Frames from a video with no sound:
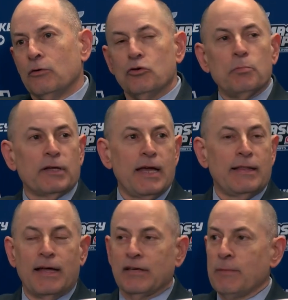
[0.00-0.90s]

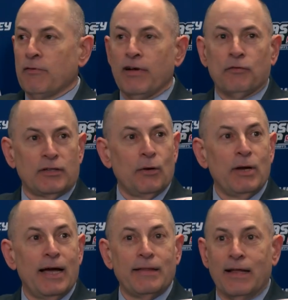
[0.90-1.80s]
duplicate that type of effort that we
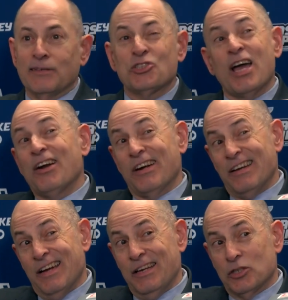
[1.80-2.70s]
had that Saturday
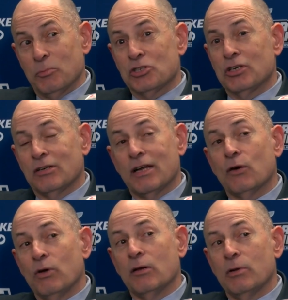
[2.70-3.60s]
night against Michigan
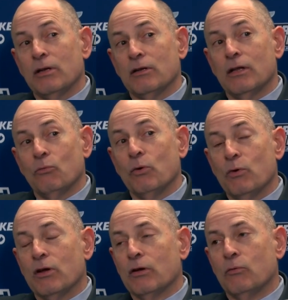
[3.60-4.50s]
Tech, we could
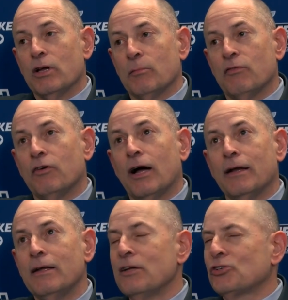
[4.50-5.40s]
be fine.
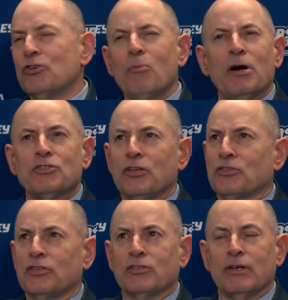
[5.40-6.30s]
So much of
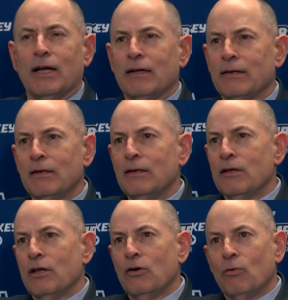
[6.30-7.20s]
this is,
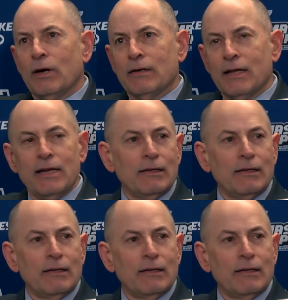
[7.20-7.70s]
getting